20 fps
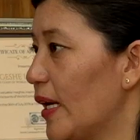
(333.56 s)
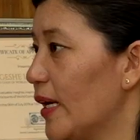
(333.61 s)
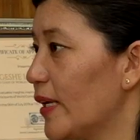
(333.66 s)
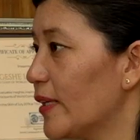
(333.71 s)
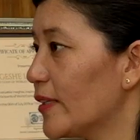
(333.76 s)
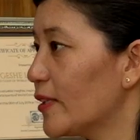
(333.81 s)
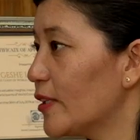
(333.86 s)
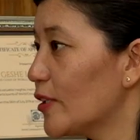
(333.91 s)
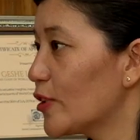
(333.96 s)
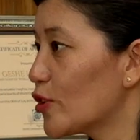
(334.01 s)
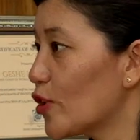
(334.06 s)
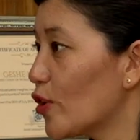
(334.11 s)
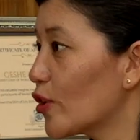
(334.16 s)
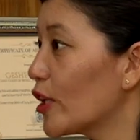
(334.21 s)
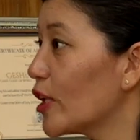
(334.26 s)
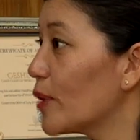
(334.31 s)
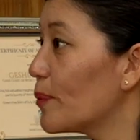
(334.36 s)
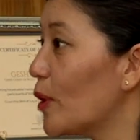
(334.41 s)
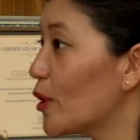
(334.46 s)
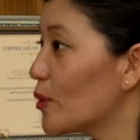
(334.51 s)
And
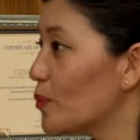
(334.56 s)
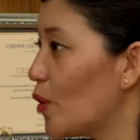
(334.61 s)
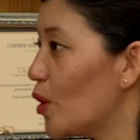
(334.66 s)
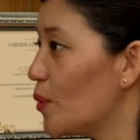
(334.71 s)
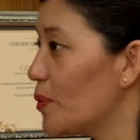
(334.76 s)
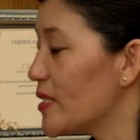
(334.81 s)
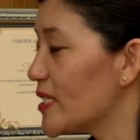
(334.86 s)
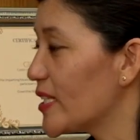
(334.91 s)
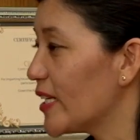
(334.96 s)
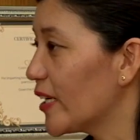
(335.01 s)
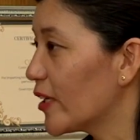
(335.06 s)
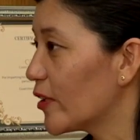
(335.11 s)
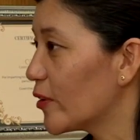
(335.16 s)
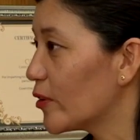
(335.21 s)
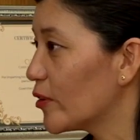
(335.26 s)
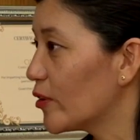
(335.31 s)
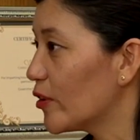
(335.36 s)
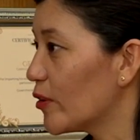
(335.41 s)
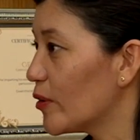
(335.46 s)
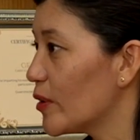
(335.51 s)
talking about Bobby
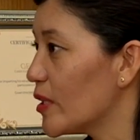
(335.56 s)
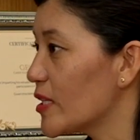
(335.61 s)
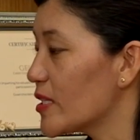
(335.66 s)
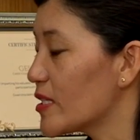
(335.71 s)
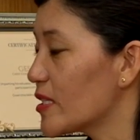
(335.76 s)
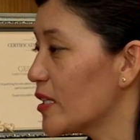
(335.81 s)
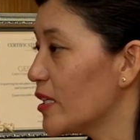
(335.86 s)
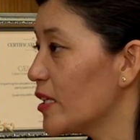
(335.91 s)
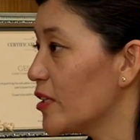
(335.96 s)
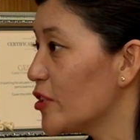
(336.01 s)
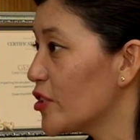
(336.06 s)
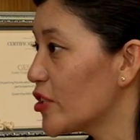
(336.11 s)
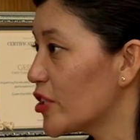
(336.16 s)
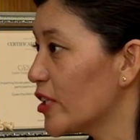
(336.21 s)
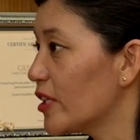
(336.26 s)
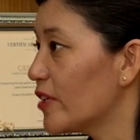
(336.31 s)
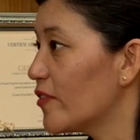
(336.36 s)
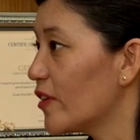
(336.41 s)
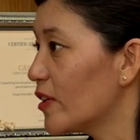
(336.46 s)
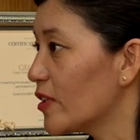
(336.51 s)
Sagar, there is an
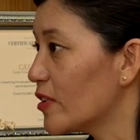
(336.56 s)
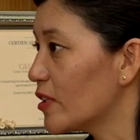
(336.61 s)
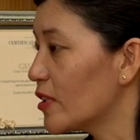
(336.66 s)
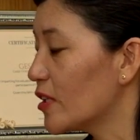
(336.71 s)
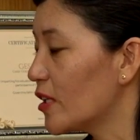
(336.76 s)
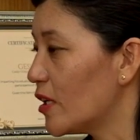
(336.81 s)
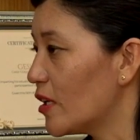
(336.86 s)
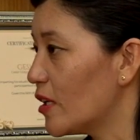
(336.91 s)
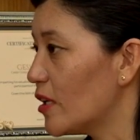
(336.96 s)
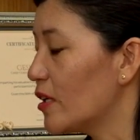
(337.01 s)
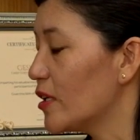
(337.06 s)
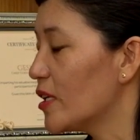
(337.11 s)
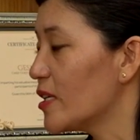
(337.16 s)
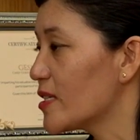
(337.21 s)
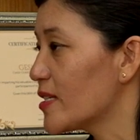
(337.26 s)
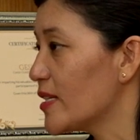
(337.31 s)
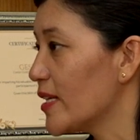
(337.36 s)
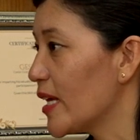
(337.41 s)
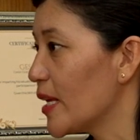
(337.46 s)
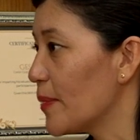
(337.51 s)
initiative under
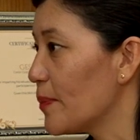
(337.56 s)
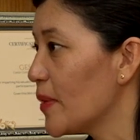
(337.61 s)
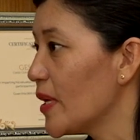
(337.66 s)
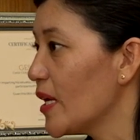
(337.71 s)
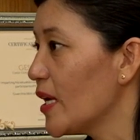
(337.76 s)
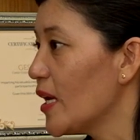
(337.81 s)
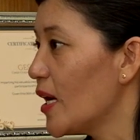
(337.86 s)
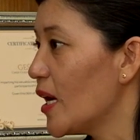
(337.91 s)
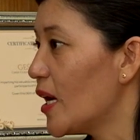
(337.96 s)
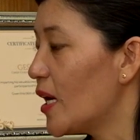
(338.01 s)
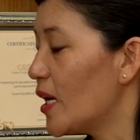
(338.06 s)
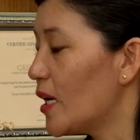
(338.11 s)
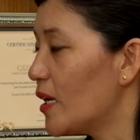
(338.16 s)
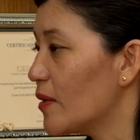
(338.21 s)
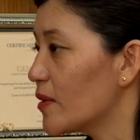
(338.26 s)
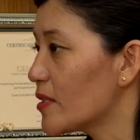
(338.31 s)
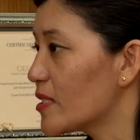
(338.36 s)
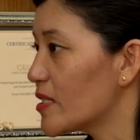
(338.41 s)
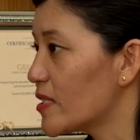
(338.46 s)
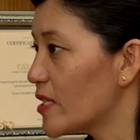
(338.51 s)
his name,
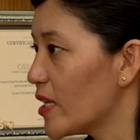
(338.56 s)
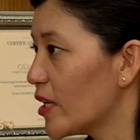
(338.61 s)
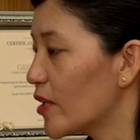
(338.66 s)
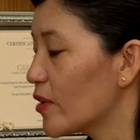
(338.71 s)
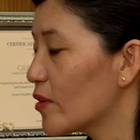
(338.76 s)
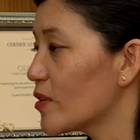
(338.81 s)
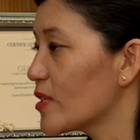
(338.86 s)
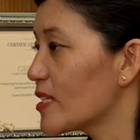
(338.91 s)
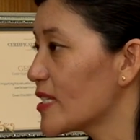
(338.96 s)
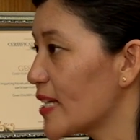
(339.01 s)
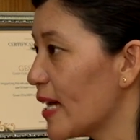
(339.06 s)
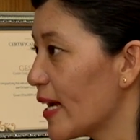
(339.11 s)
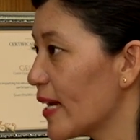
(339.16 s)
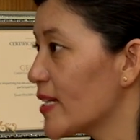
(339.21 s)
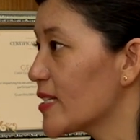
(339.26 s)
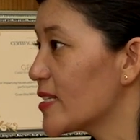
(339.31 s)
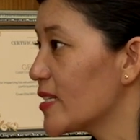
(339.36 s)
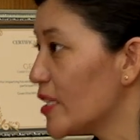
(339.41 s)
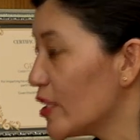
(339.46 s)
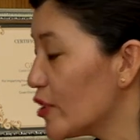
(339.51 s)
Sagar
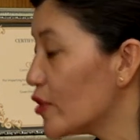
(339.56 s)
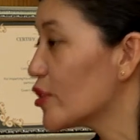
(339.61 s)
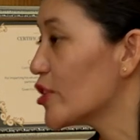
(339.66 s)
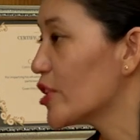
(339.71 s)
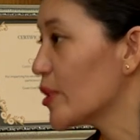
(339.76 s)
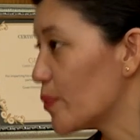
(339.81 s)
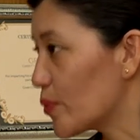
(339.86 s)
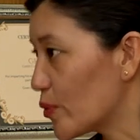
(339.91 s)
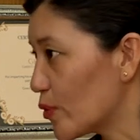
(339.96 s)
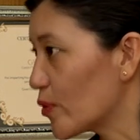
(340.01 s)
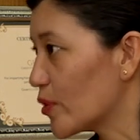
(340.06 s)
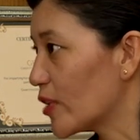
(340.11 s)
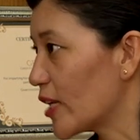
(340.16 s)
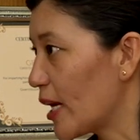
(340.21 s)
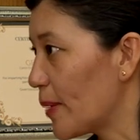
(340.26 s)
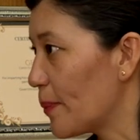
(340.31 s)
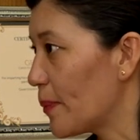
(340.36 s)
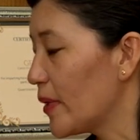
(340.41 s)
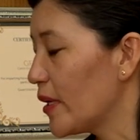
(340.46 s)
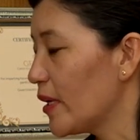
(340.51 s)
Science Leadership
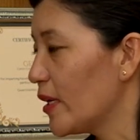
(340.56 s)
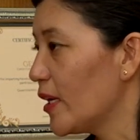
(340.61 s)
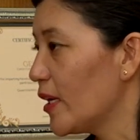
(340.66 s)
Program.